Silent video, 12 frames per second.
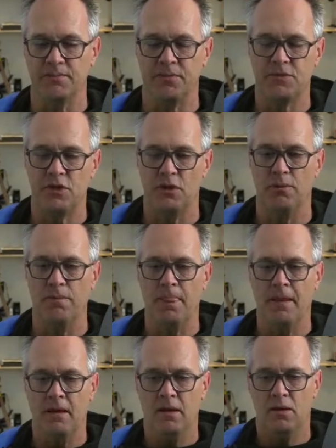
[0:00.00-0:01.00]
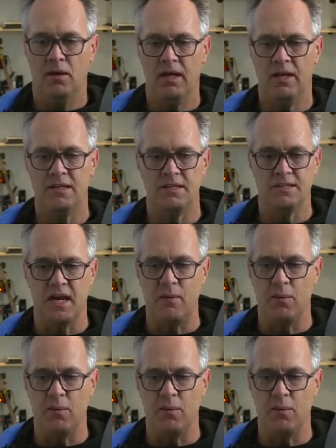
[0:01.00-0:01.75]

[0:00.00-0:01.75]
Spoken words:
So in a design,